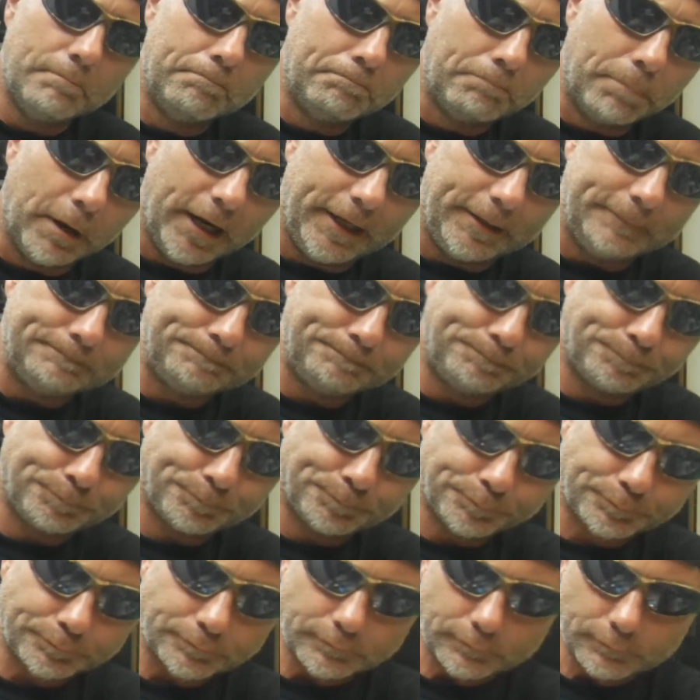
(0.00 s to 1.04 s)
but
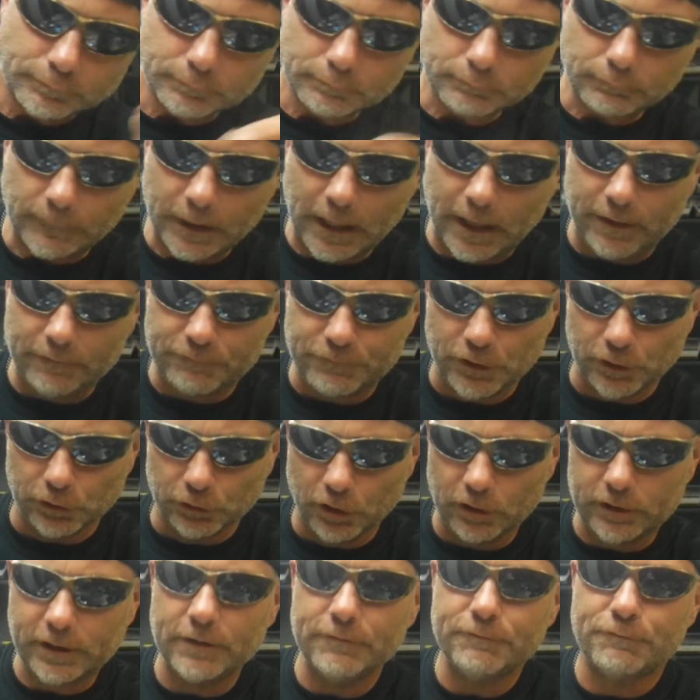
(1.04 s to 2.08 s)
if you're
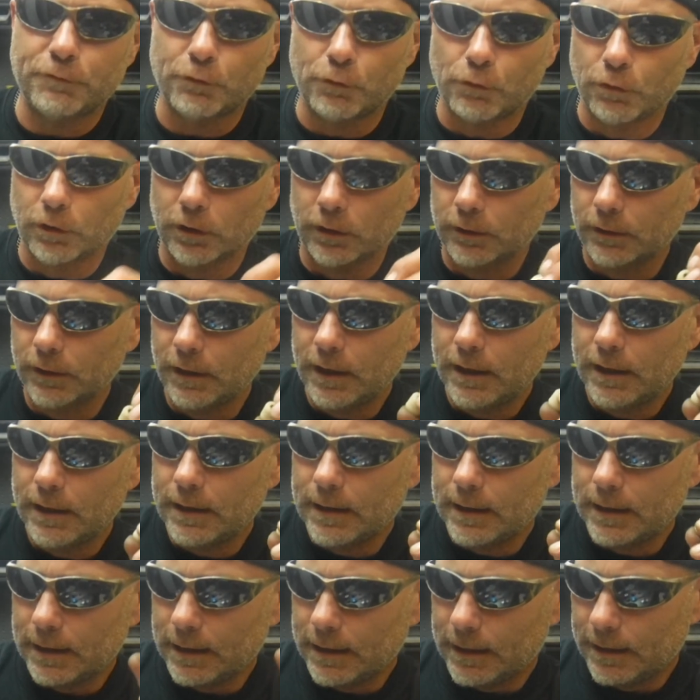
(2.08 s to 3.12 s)
looking for
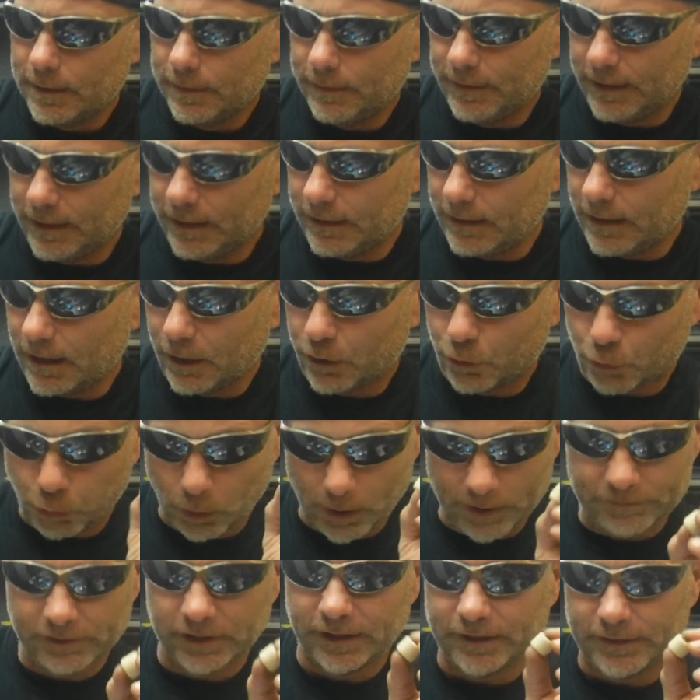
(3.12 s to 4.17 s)
the
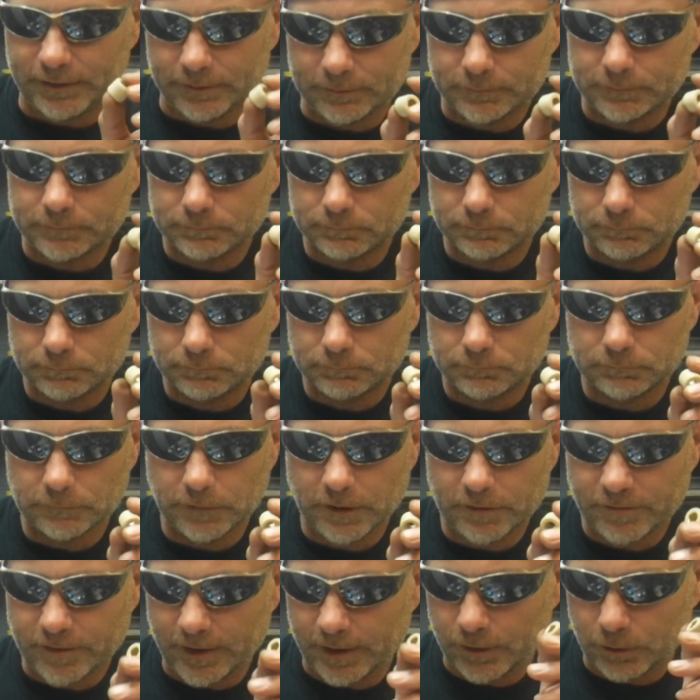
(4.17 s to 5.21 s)
equivalent,
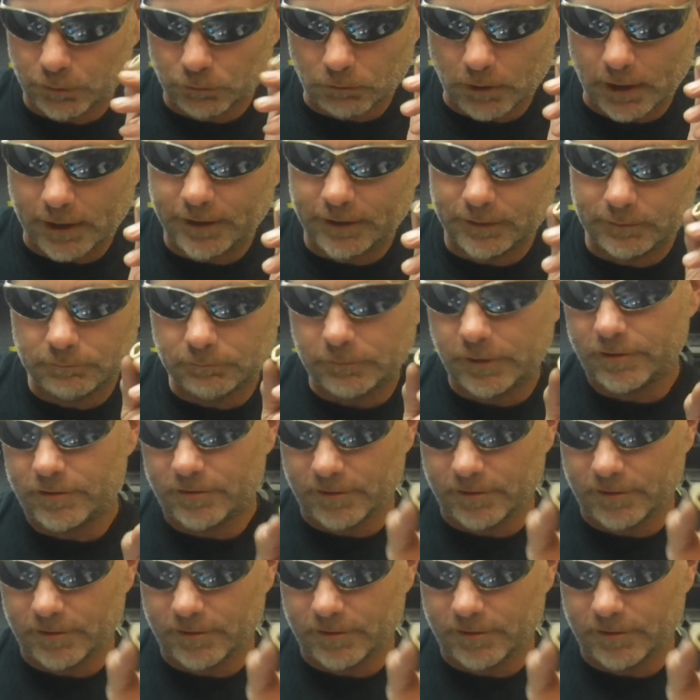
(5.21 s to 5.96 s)
let's say you're running, this